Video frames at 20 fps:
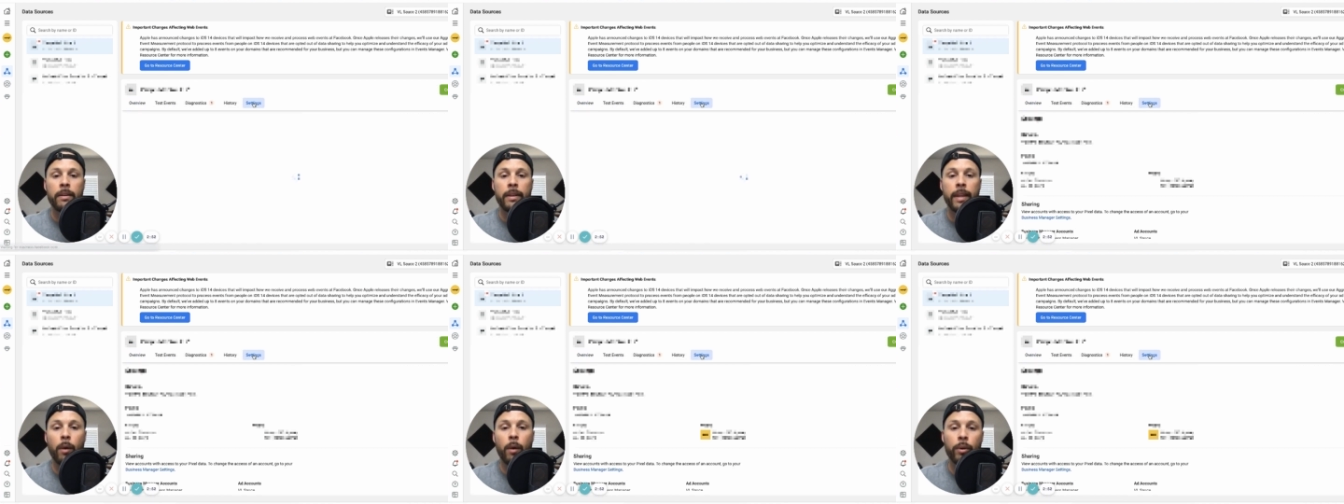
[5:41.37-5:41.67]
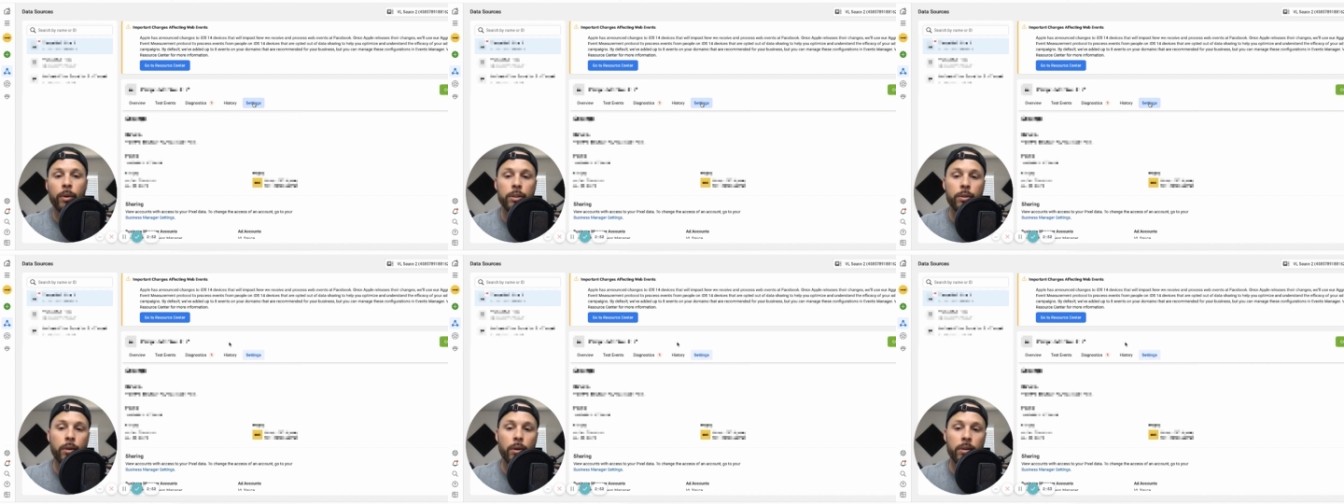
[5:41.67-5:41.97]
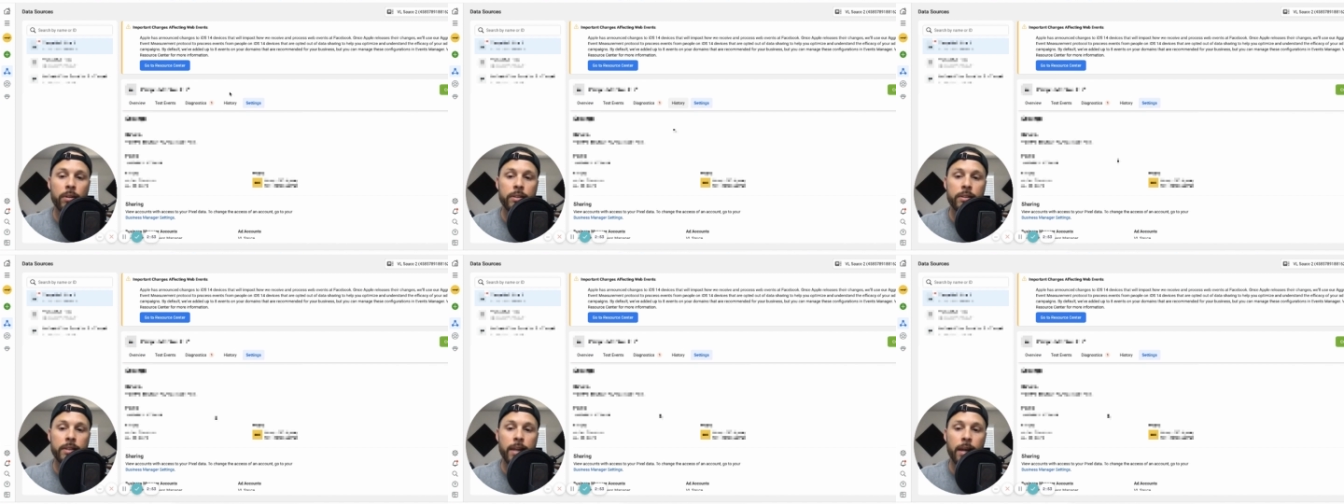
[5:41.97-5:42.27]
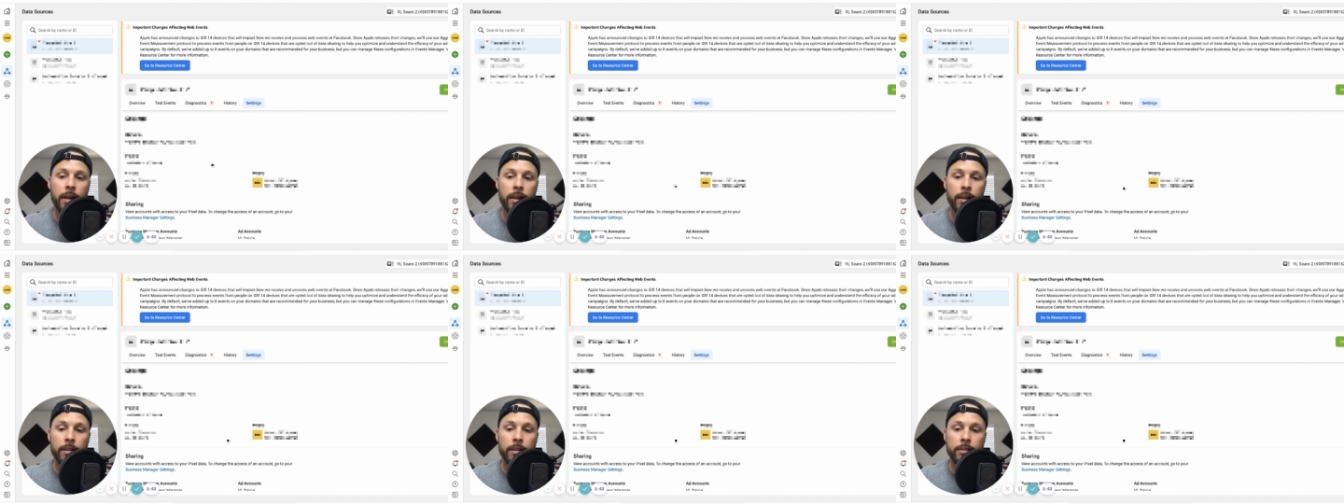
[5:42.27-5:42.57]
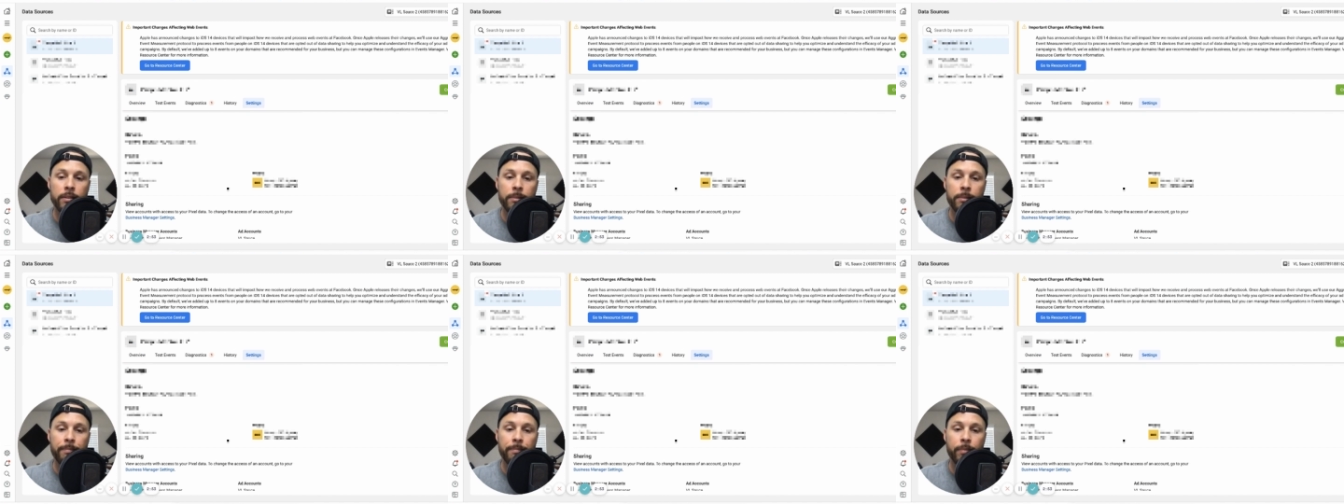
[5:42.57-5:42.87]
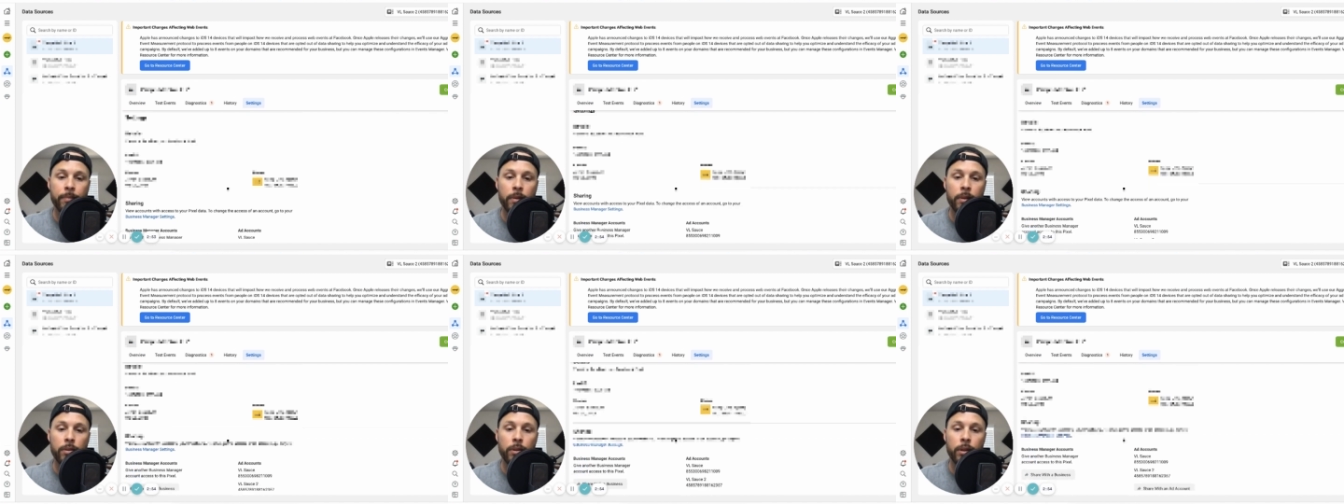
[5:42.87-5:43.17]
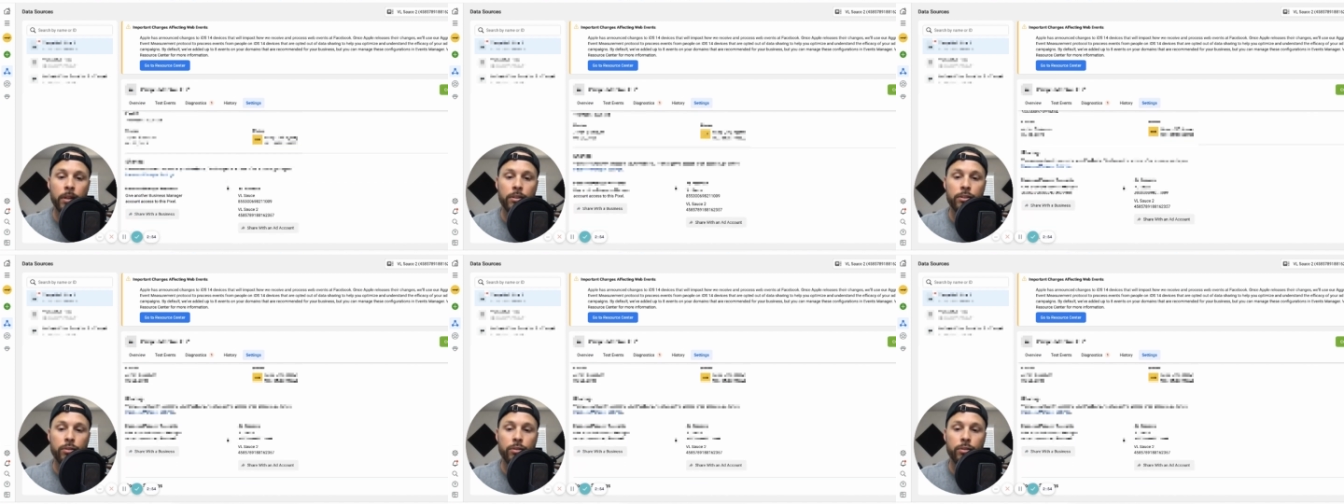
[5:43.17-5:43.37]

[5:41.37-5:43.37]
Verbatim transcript: Now, when you go to settings, you're going to